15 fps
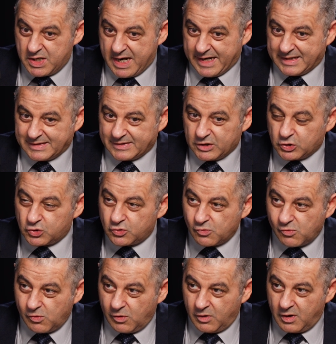as a
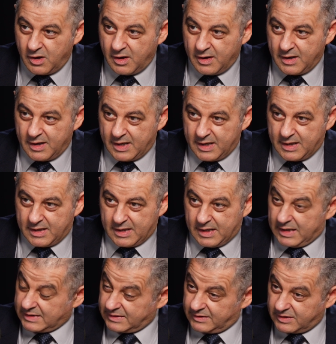tool,
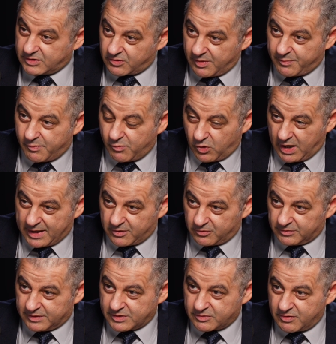as a
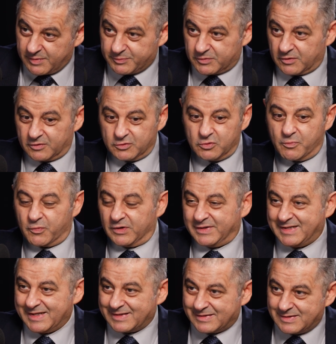molecular descriptor to
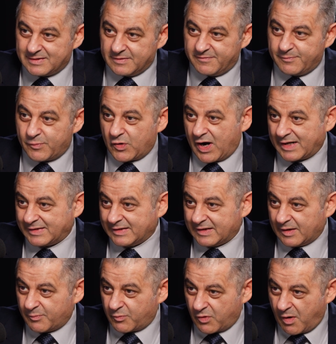predict
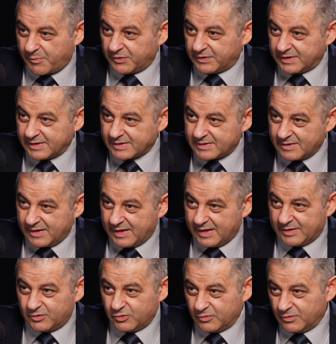practical properties
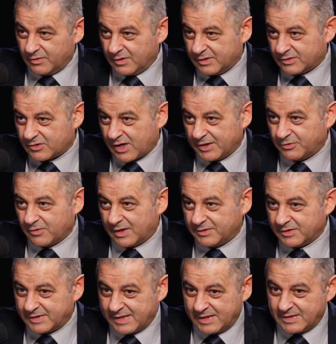and to try to
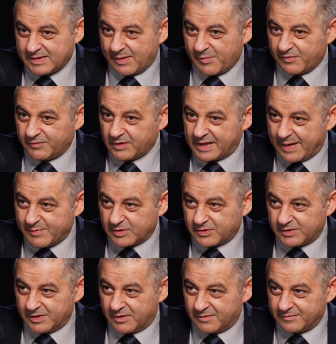understand some of the
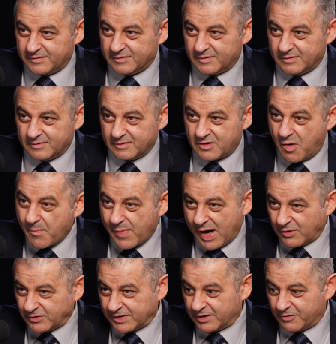chemistry of the
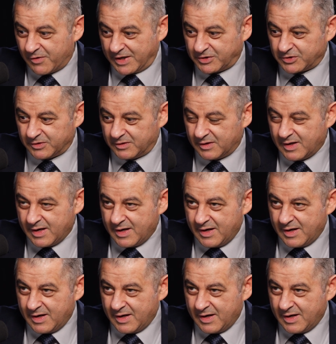compounds in question.